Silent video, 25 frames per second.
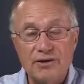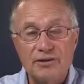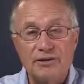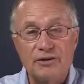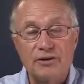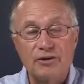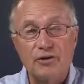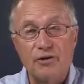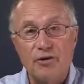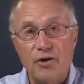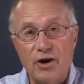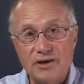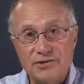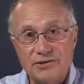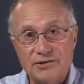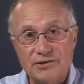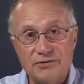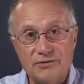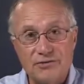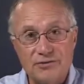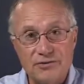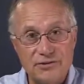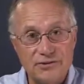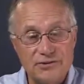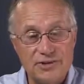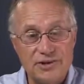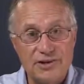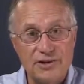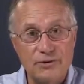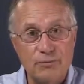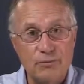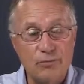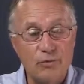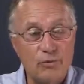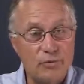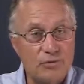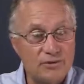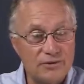the cost of
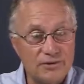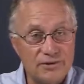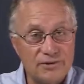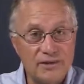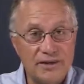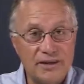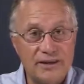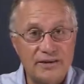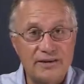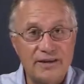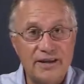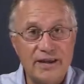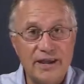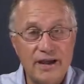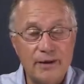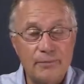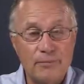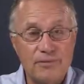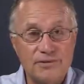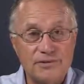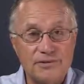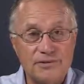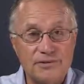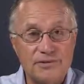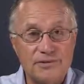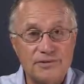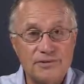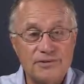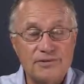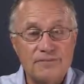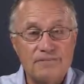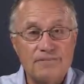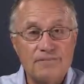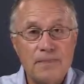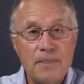visiting more than 10 campuses.